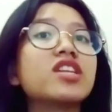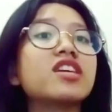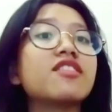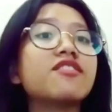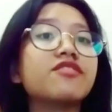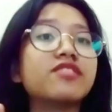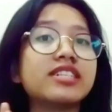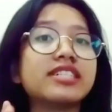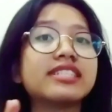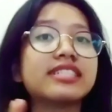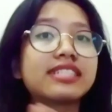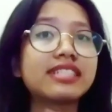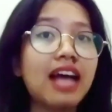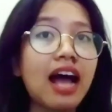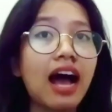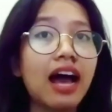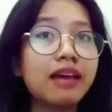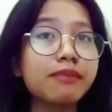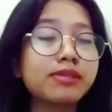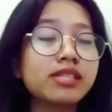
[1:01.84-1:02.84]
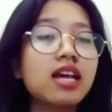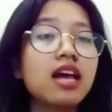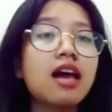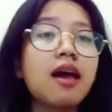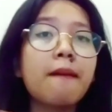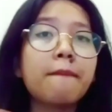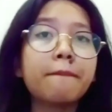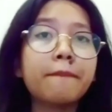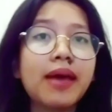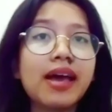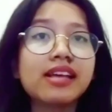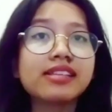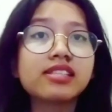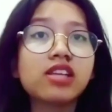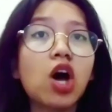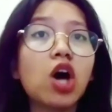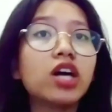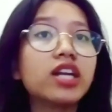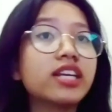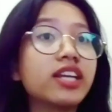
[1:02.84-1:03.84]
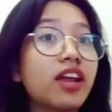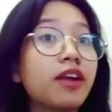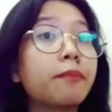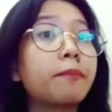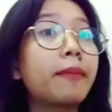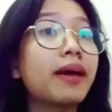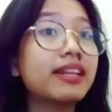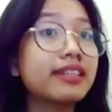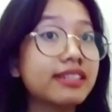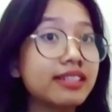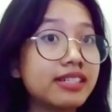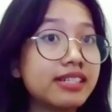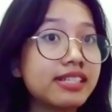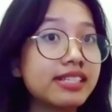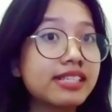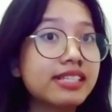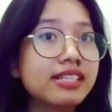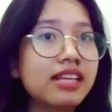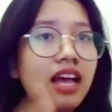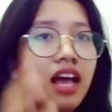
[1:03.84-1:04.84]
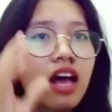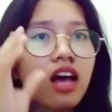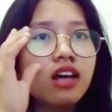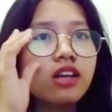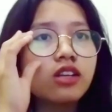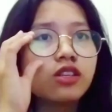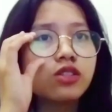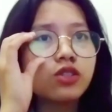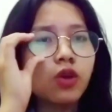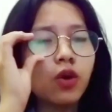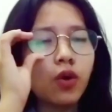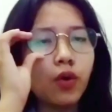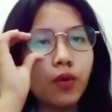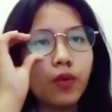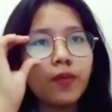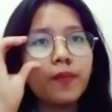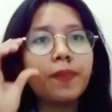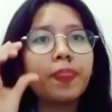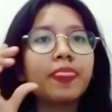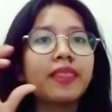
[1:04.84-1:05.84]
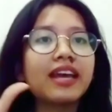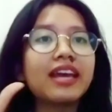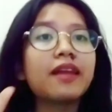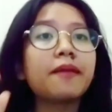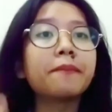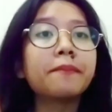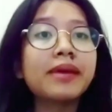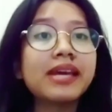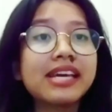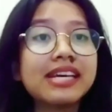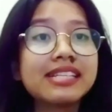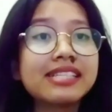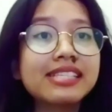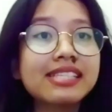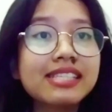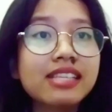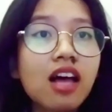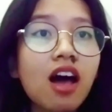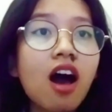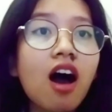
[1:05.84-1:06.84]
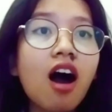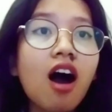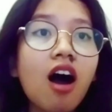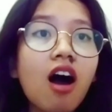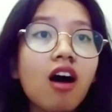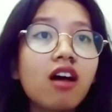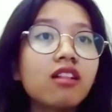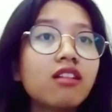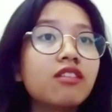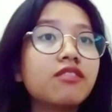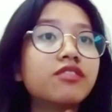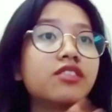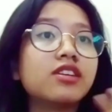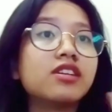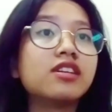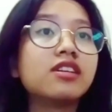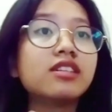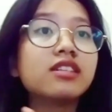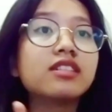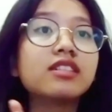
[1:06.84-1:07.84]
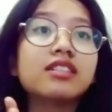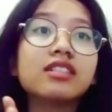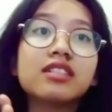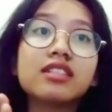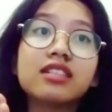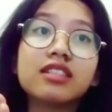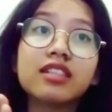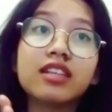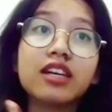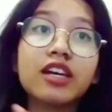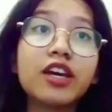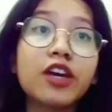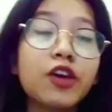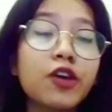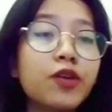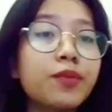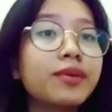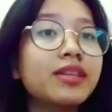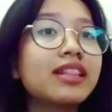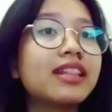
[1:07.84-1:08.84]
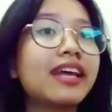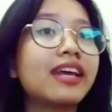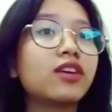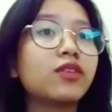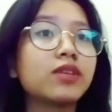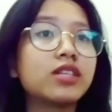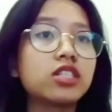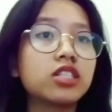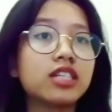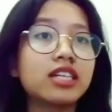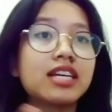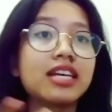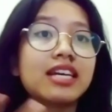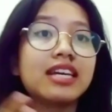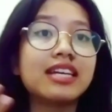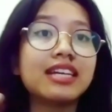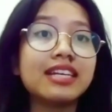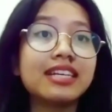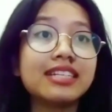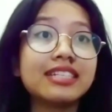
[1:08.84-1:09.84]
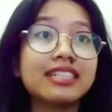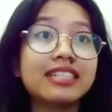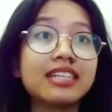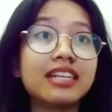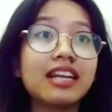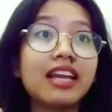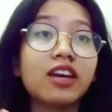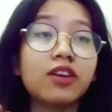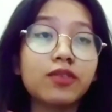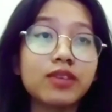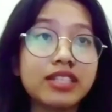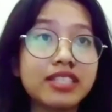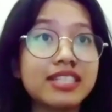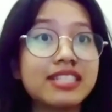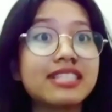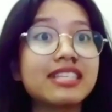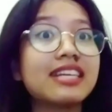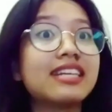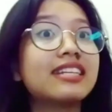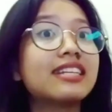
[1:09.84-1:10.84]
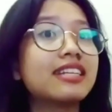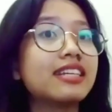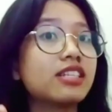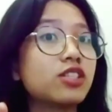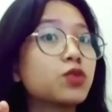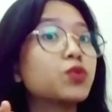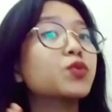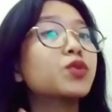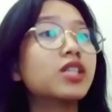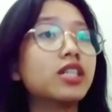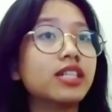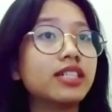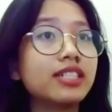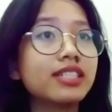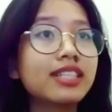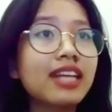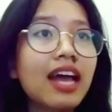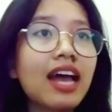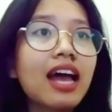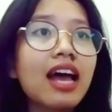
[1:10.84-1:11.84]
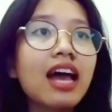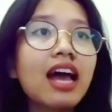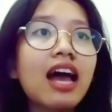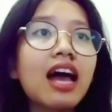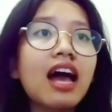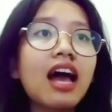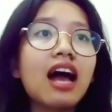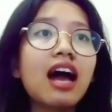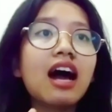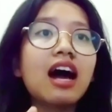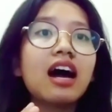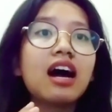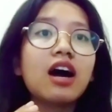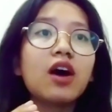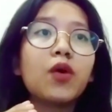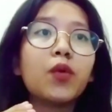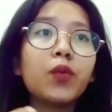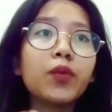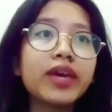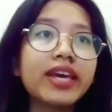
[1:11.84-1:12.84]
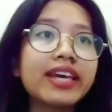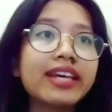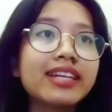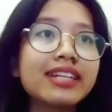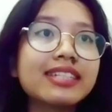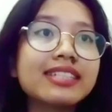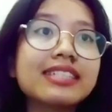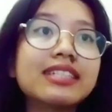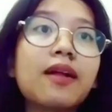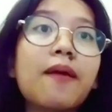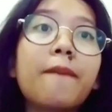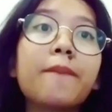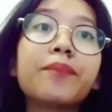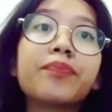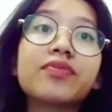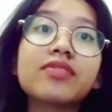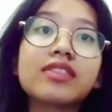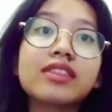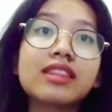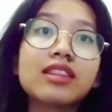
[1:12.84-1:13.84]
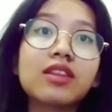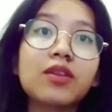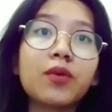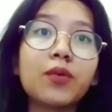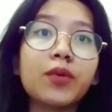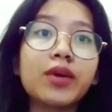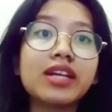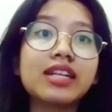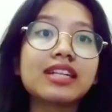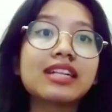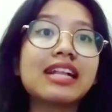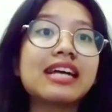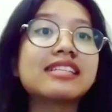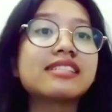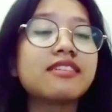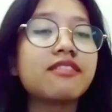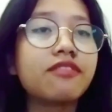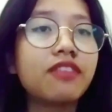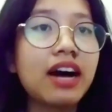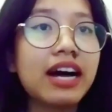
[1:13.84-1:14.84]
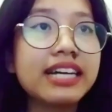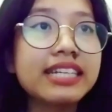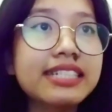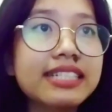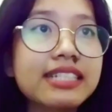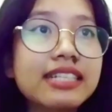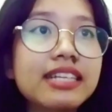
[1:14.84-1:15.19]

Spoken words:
different types based on their patterns. So it means all over the human languages in this world will classify